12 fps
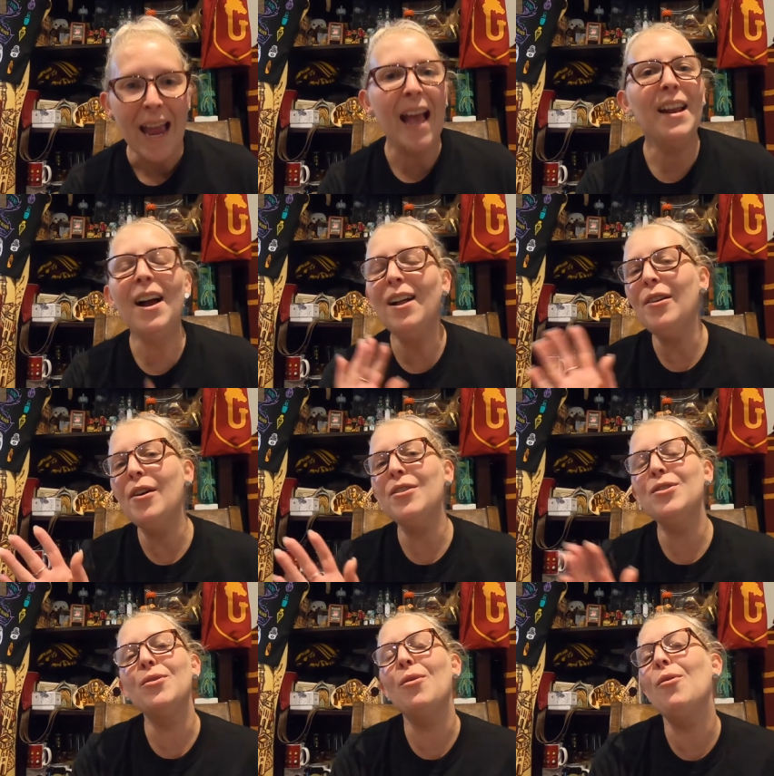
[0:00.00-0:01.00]
And
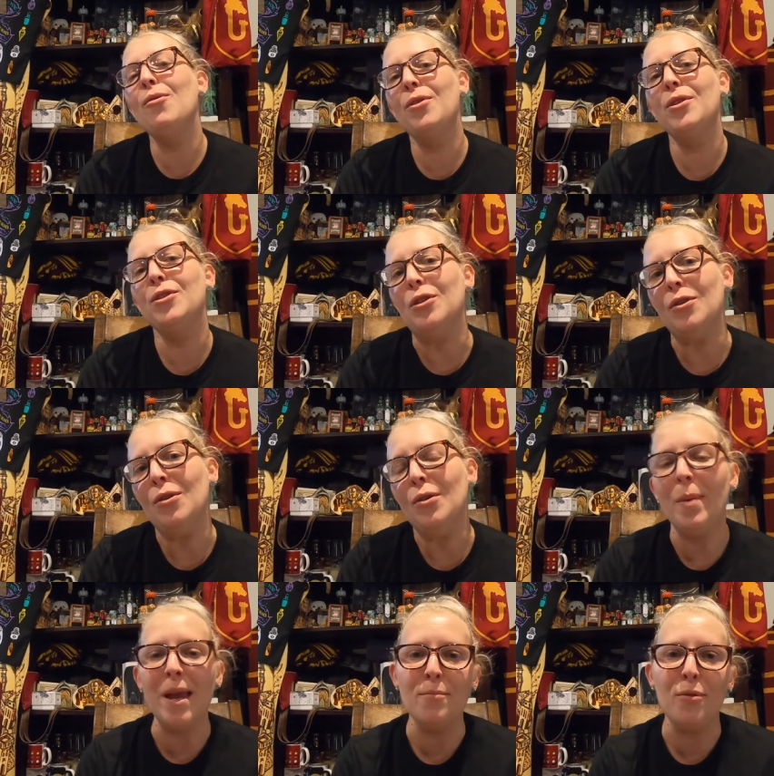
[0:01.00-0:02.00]
hello to all the new
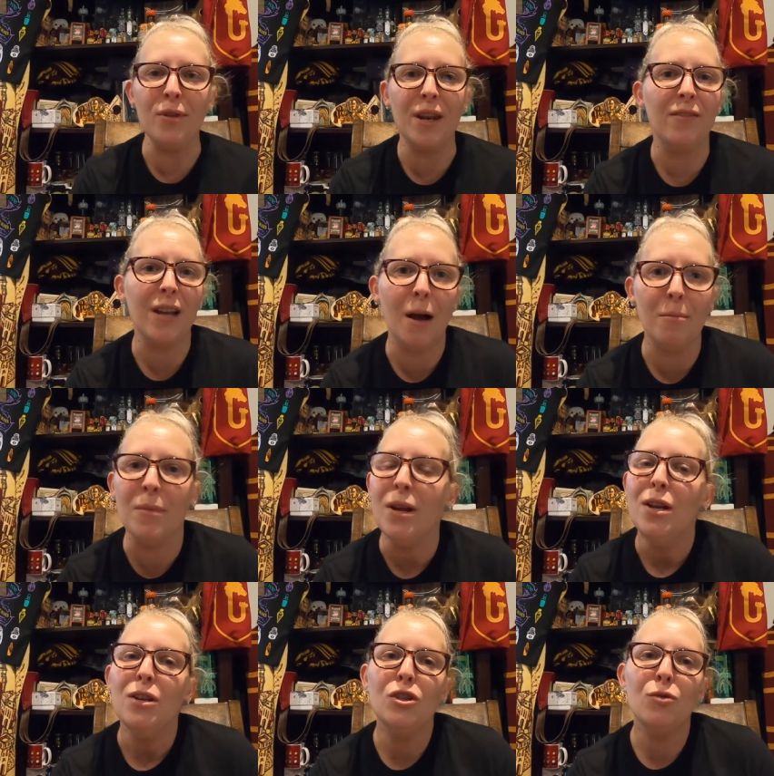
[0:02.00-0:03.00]
people that have come
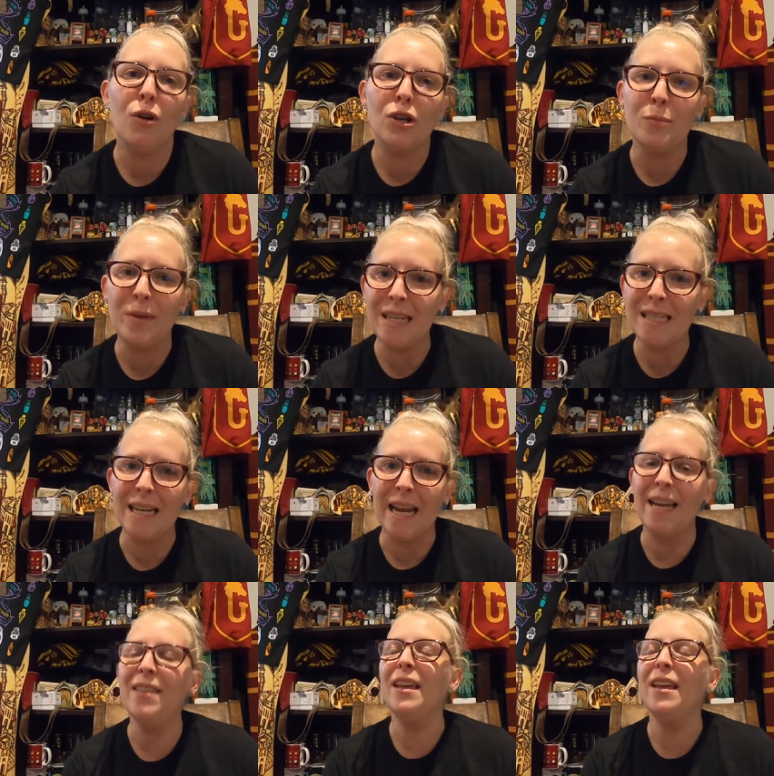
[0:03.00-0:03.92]
to watch me today.